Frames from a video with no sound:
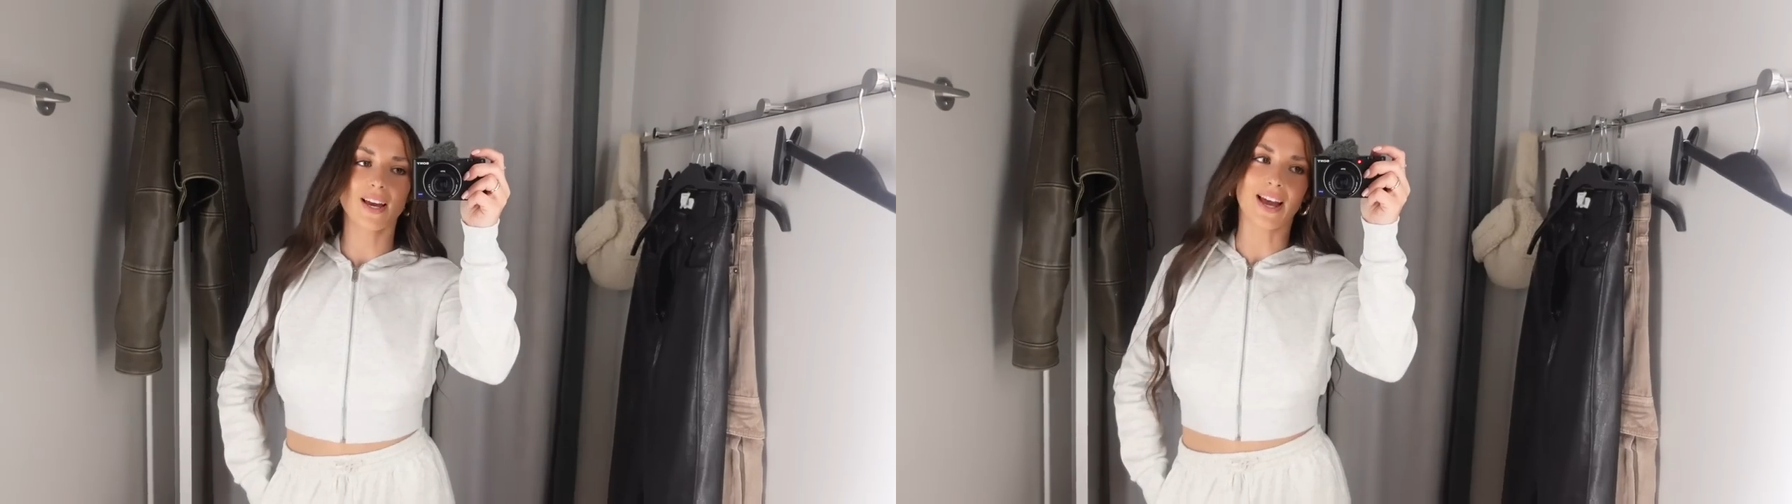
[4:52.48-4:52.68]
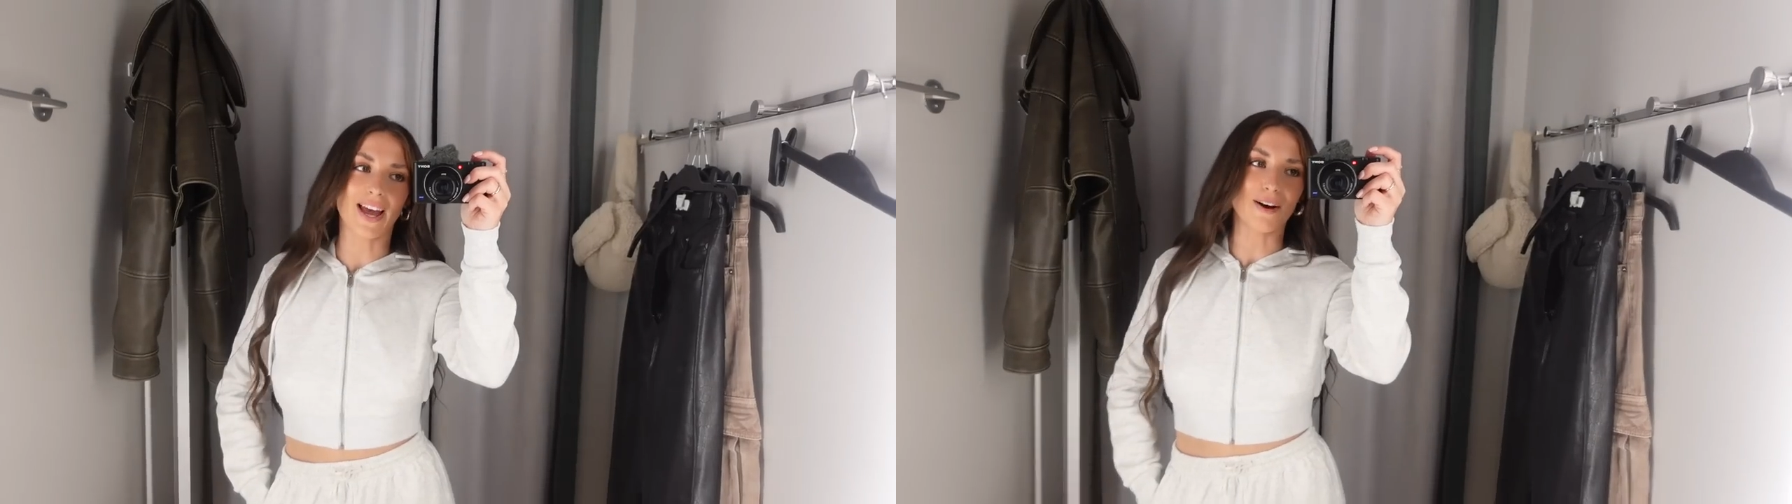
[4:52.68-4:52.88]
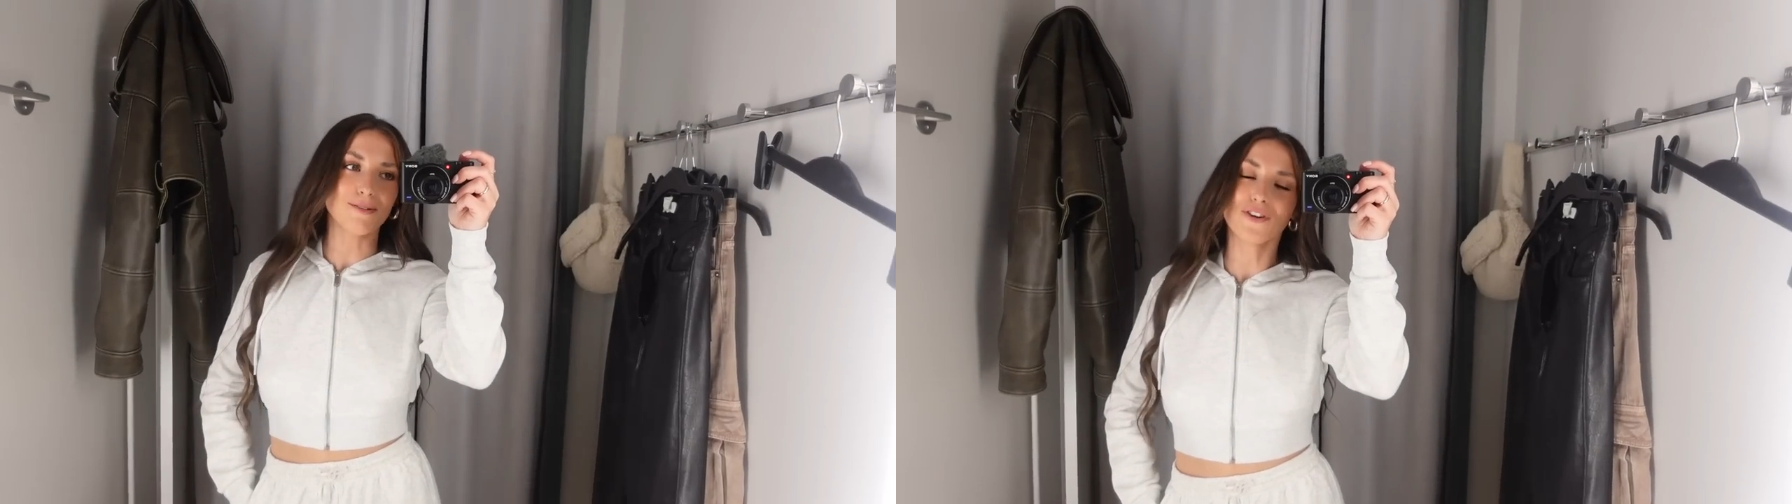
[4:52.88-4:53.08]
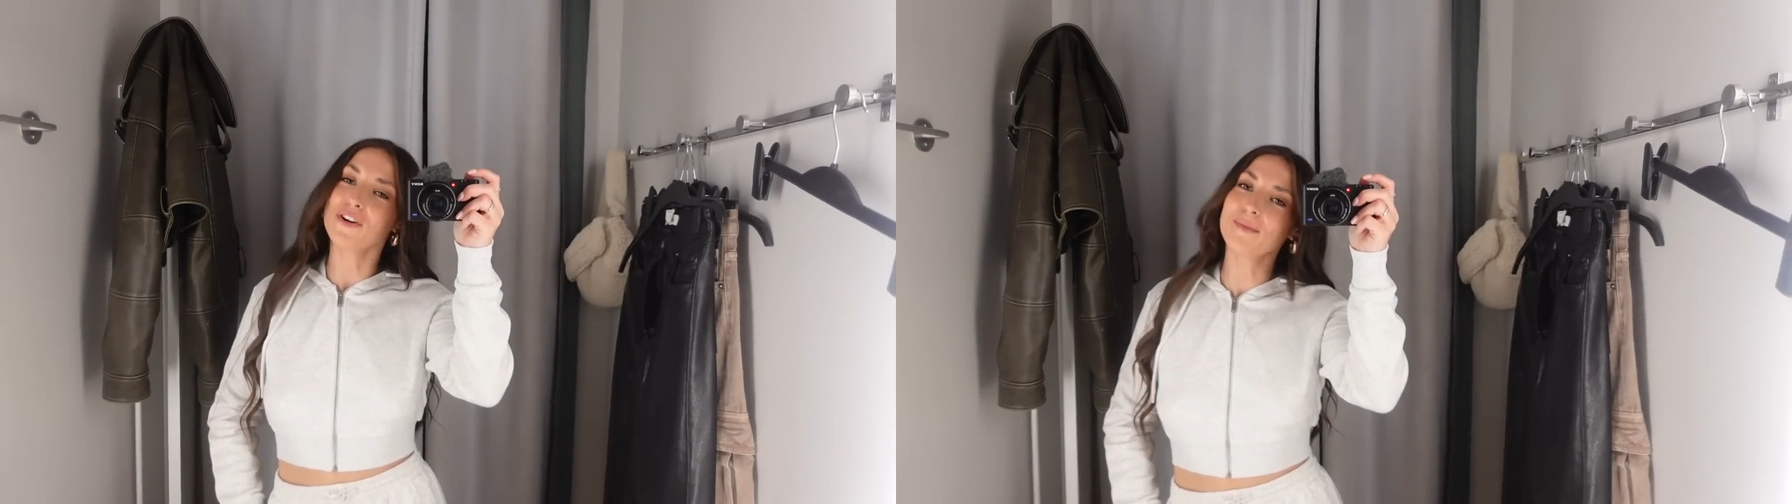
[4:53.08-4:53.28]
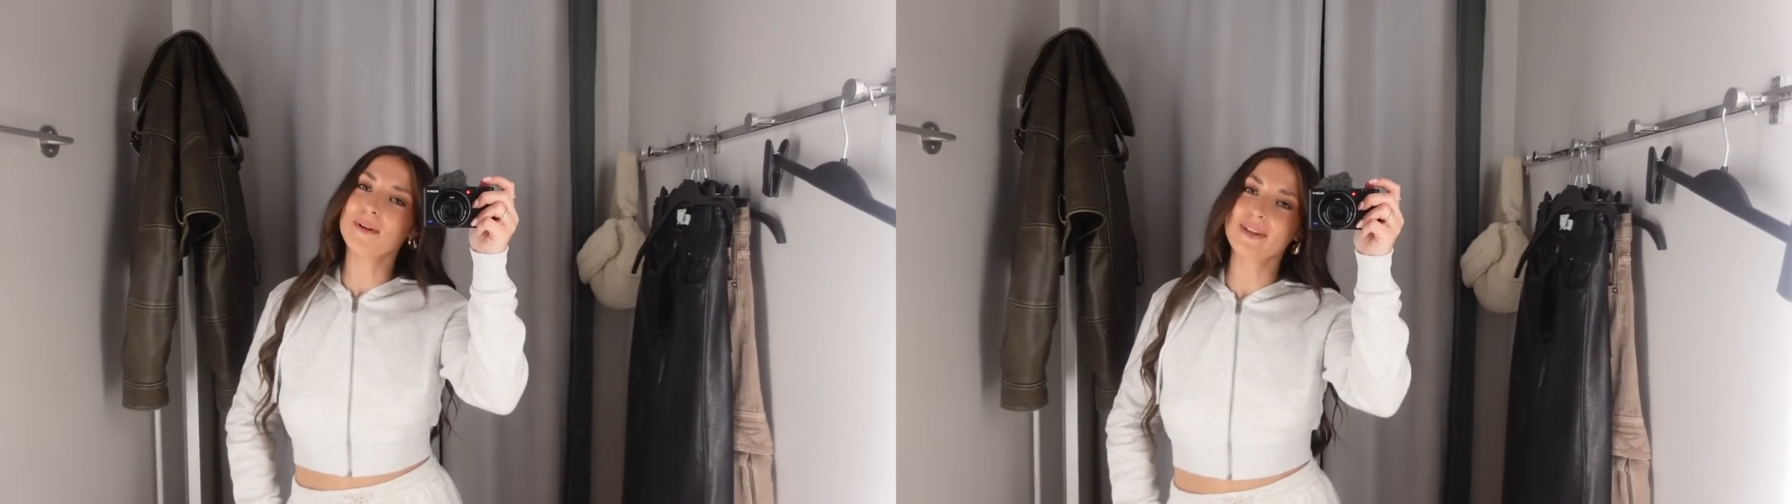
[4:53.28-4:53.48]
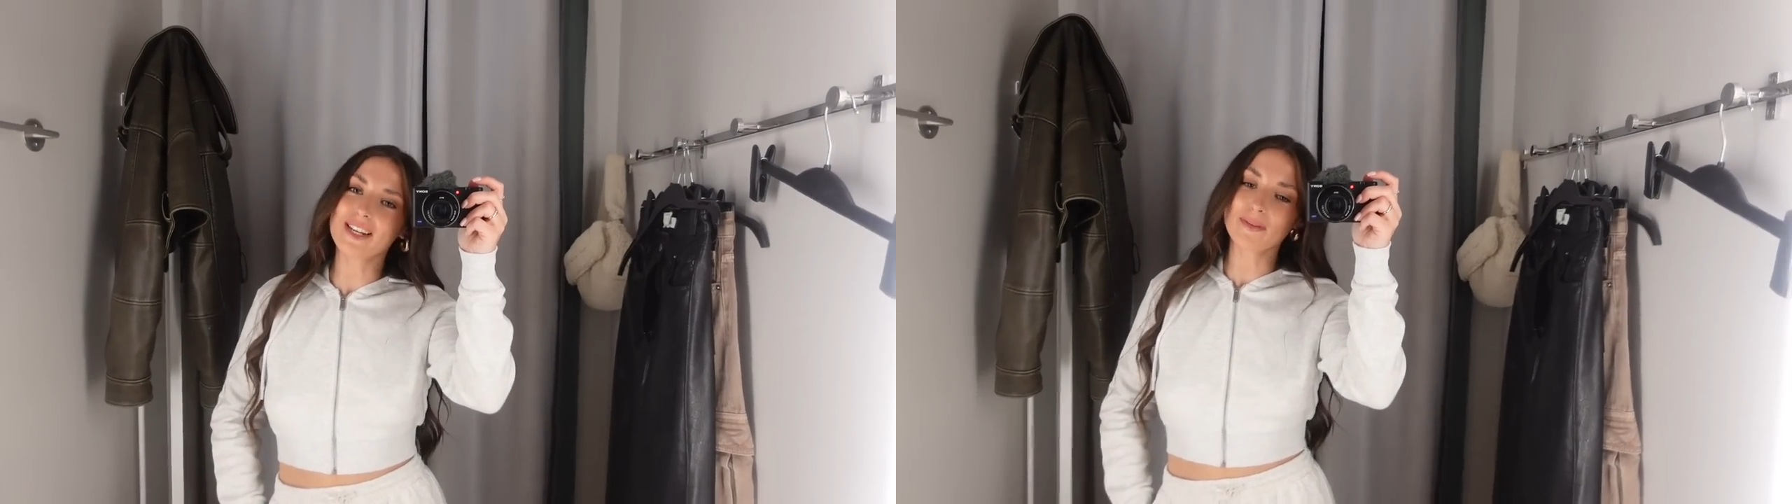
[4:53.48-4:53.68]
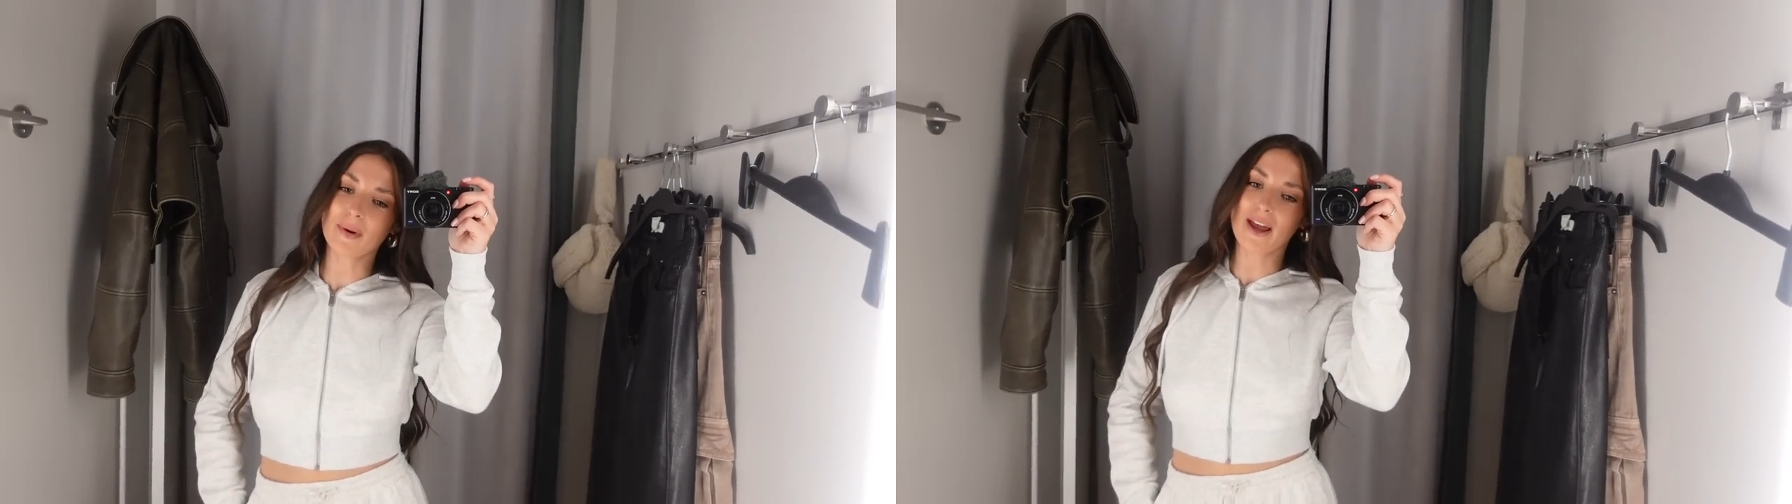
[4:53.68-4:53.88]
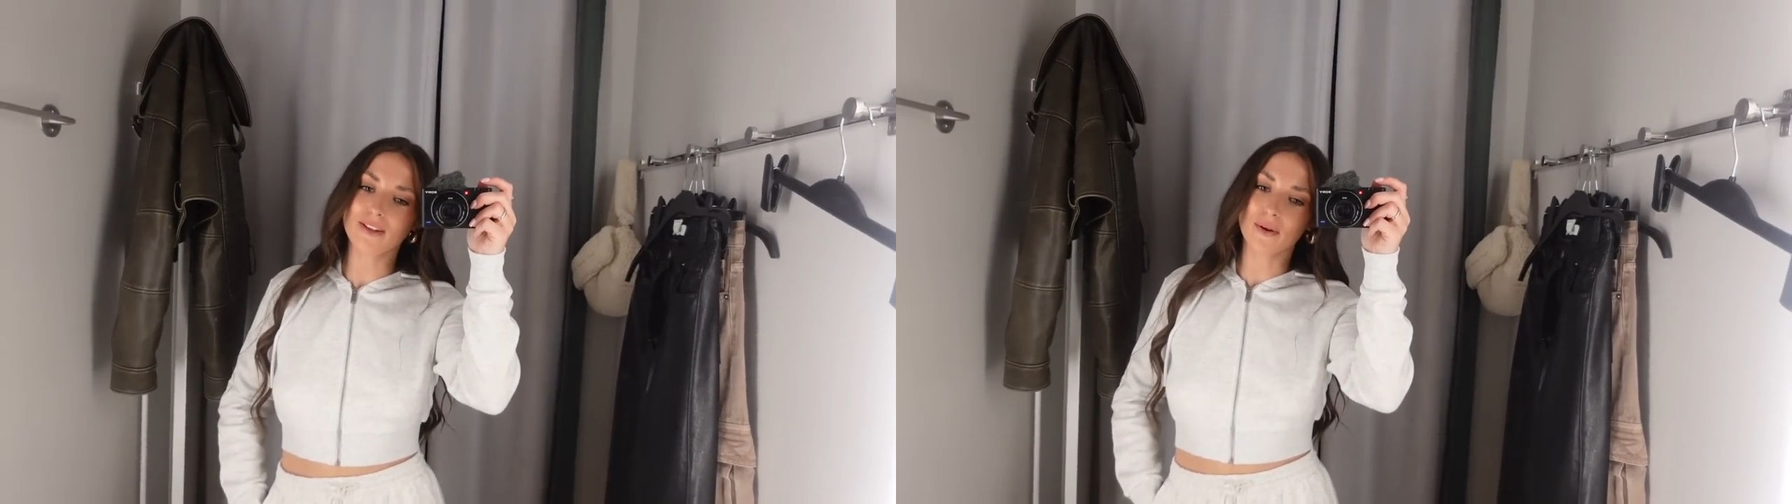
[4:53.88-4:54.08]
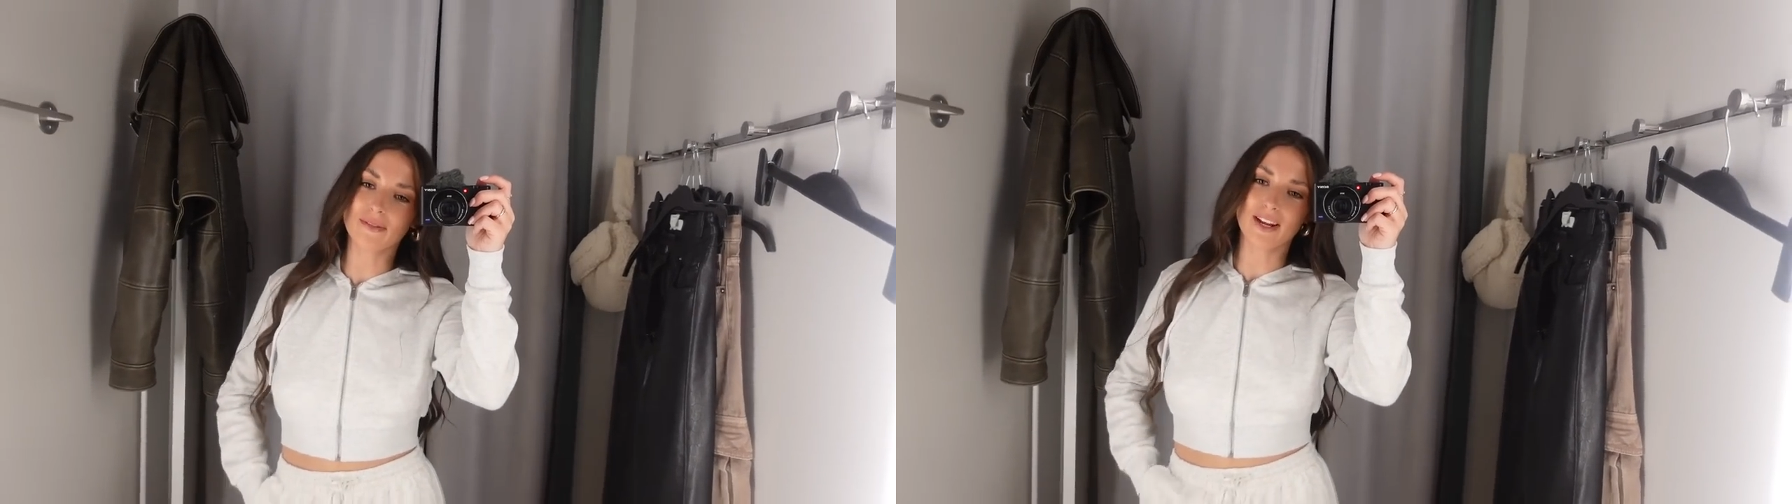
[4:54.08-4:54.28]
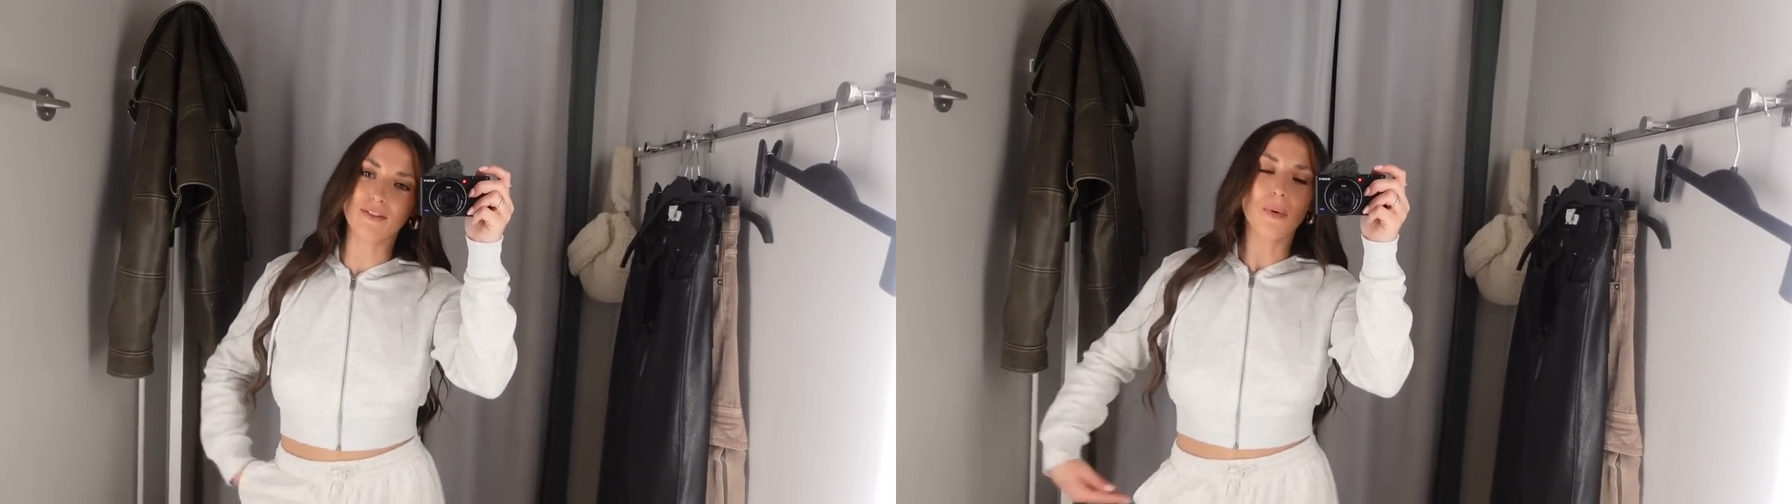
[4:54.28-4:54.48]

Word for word: Okay, I was trying to be my Desperate Housewives era,